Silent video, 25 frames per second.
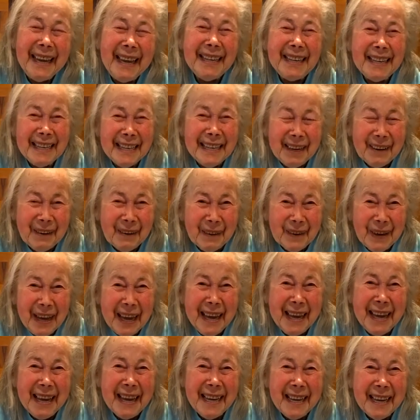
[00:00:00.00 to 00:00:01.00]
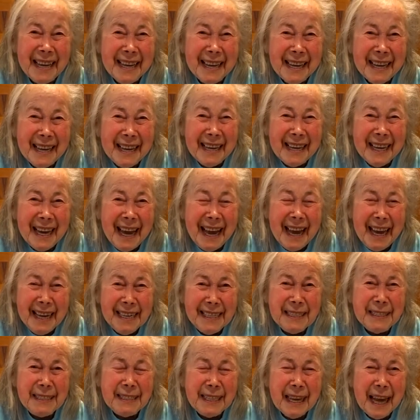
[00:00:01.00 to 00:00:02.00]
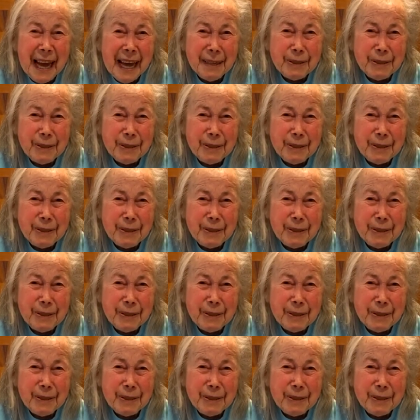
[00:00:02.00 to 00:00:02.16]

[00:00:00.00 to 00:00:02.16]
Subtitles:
Hedy, okay. Hedy,